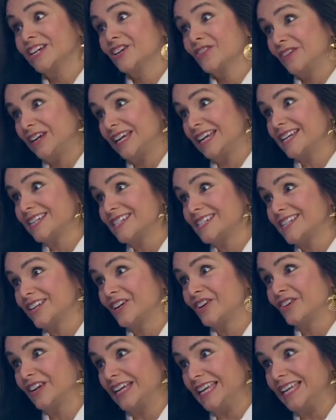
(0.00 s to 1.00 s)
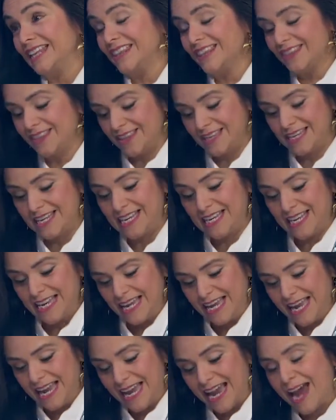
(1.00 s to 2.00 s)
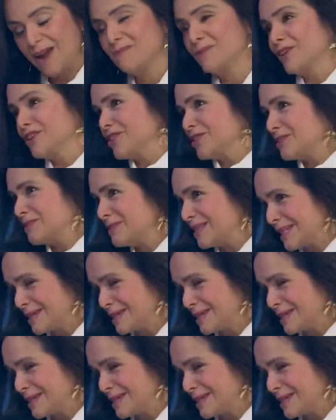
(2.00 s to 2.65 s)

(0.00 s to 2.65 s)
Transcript: ingredients that are in the, I brought you some